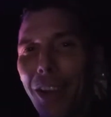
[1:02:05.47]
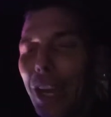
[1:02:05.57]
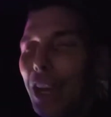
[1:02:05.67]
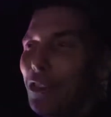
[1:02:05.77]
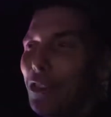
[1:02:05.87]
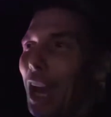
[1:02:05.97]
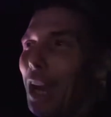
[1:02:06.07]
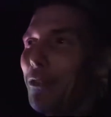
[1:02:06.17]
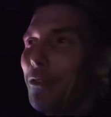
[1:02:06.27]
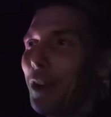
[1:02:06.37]
is
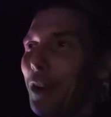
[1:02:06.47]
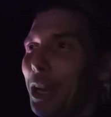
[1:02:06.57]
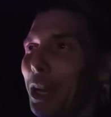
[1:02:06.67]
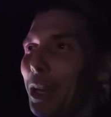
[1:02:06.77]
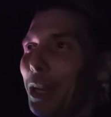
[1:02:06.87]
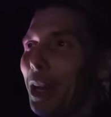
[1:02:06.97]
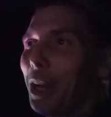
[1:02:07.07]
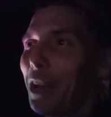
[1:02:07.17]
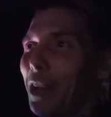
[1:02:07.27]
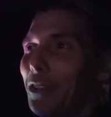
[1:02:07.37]
a fucking
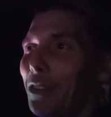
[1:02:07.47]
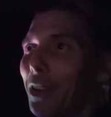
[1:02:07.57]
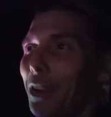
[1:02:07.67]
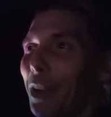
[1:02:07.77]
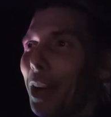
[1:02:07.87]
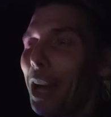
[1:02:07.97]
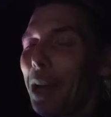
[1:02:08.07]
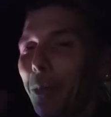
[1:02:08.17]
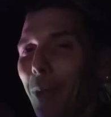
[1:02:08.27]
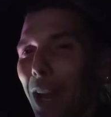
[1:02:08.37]
as a
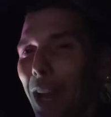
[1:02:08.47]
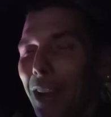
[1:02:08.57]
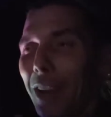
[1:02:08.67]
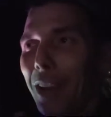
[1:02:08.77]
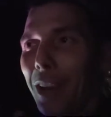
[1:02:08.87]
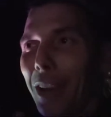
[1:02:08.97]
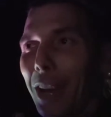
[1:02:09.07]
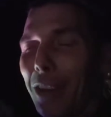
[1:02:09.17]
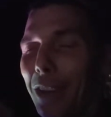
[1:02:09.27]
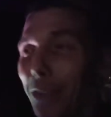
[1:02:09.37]
way
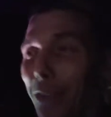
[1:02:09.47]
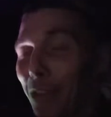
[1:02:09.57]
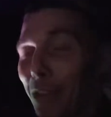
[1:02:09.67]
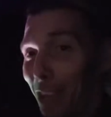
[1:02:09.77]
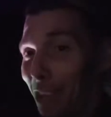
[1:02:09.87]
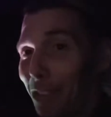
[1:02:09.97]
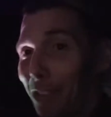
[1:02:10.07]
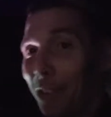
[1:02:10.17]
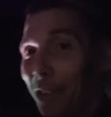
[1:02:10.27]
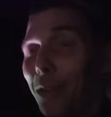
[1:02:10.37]
is an
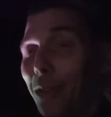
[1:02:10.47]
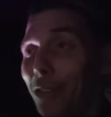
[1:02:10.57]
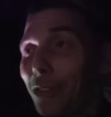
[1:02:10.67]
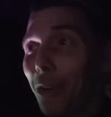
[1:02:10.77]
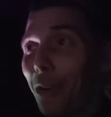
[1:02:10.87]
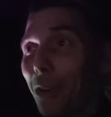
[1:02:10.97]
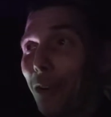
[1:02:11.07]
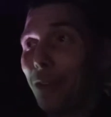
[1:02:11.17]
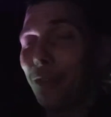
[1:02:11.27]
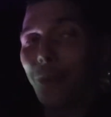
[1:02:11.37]
excuse
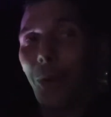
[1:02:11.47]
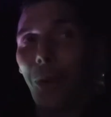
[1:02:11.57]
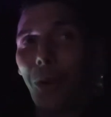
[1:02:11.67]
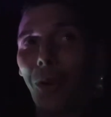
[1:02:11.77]
for